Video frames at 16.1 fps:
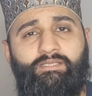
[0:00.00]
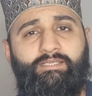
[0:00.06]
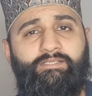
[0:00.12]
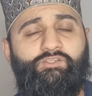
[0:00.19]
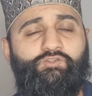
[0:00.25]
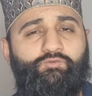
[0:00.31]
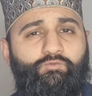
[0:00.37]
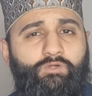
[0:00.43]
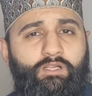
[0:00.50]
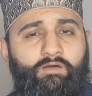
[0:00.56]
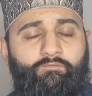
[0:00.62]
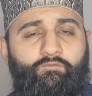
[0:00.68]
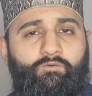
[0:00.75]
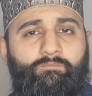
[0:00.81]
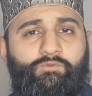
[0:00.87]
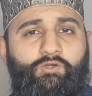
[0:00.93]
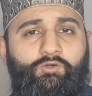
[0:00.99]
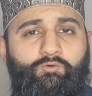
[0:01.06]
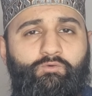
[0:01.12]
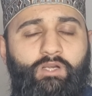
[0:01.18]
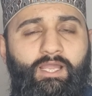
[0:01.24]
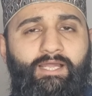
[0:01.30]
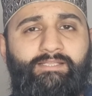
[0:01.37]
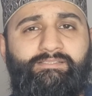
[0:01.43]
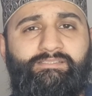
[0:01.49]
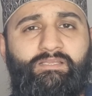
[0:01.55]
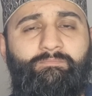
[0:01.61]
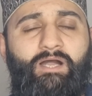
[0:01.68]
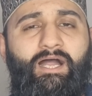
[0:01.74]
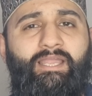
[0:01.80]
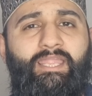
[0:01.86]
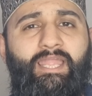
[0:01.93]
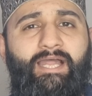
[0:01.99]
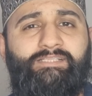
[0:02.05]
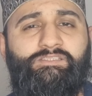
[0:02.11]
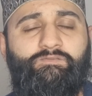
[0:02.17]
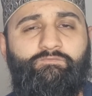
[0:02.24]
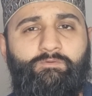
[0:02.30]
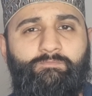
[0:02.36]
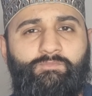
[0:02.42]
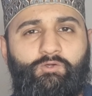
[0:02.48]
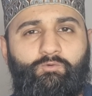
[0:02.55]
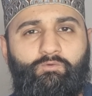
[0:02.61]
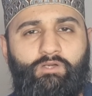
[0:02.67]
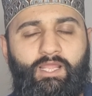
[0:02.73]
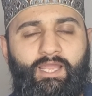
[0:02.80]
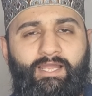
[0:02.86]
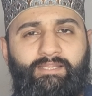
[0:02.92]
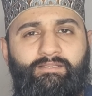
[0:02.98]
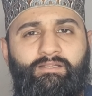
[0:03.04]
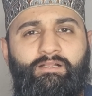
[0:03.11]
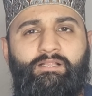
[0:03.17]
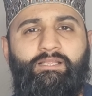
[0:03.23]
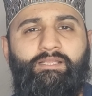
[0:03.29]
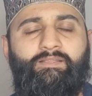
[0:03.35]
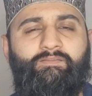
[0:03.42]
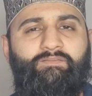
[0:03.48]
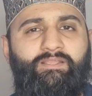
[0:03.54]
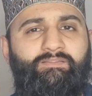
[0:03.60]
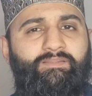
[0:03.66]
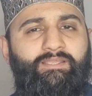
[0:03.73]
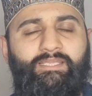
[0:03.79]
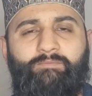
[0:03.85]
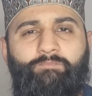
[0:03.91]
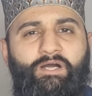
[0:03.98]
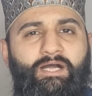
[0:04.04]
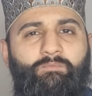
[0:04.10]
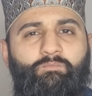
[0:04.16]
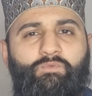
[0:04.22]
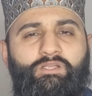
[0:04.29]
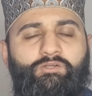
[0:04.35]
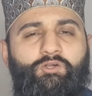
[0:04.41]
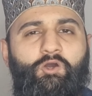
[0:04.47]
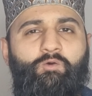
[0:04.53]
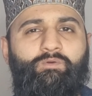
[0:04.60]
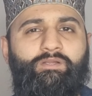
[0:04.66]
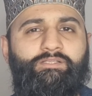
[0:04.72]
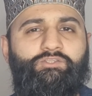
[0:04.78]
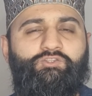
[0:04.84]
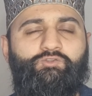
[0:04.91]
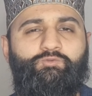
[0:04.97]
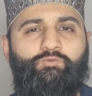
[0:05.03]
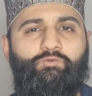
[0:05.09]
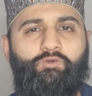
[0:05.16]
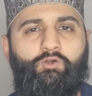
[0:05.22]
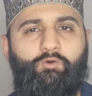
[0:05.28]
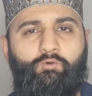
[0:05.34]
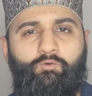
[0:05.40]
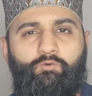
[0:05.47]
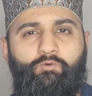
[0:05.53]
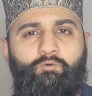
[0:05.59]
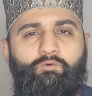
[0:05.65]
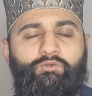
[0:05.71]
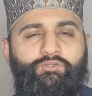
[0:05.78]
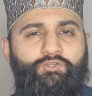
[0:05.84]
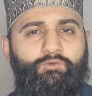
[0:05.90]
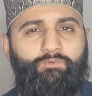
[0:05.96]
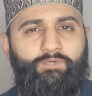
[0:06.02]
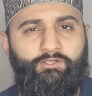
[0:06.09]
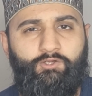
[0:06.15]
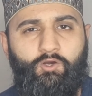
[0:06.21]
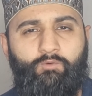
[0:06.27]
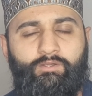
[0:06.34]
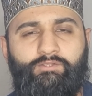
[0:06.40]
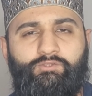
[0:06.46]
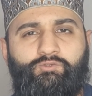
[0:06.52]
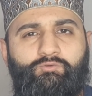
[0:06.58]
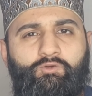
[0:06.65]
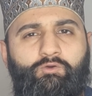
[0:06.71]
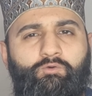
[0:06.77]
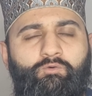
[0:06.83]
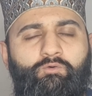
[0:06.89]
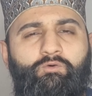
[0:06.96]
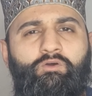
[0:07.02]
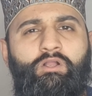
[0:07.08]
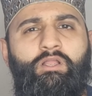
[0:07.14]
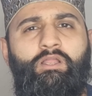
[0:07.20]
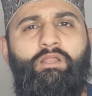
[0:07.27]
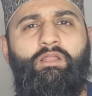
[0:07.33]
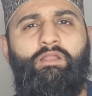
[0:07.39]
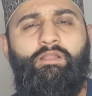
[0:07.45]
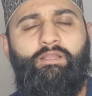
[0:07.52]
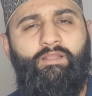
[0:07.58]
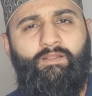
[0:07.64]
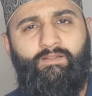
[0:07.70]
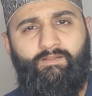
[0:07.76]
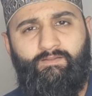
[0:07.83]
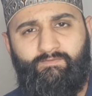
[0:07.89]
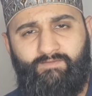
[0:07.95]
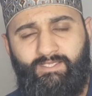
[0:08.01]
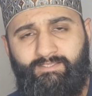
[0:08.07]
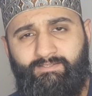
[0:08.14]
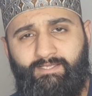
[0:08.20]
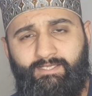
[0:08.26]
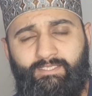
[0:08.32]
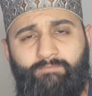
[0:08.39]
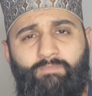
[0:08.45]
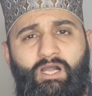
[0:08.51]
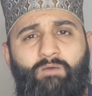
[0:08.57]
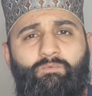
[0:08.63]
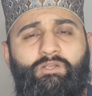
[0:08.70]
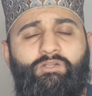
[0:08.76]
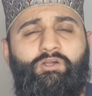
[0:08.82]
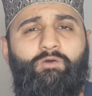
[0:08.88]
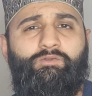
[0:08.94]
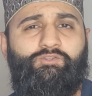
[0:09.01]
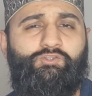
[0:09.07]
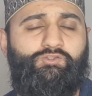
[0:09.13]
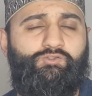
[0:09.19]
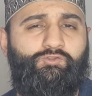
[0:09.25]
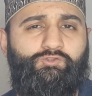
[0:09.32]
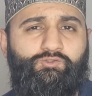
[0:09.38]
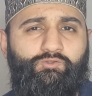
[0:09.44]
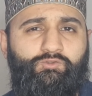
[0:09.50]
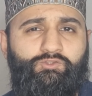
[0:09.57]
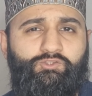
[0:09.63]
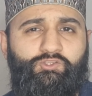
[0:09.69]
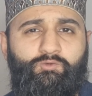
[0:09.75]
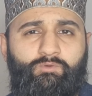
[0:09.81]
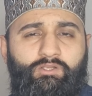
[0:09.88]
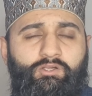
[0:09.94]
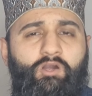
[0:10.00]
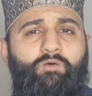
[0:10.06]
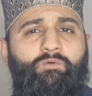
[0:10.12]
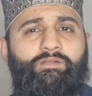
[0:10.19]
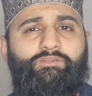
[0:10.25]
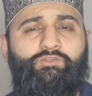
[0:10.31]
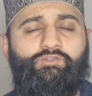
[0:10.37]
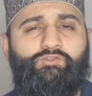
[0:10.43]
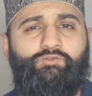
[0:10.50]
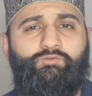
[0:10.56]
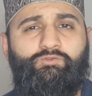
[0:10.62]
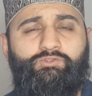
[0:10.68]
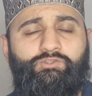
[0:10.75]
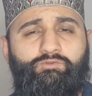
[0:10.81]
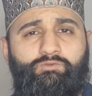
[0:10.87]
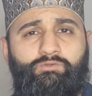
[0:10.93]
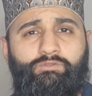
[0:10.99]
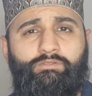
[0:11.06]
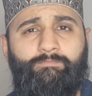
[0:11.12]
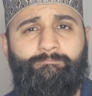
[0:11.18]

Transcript: a surah from the Quran, some ayats from the Quran. Then the Imam will go into ruku, you will go into ruku. Then the Imam will go into sujood, you will go into sujood.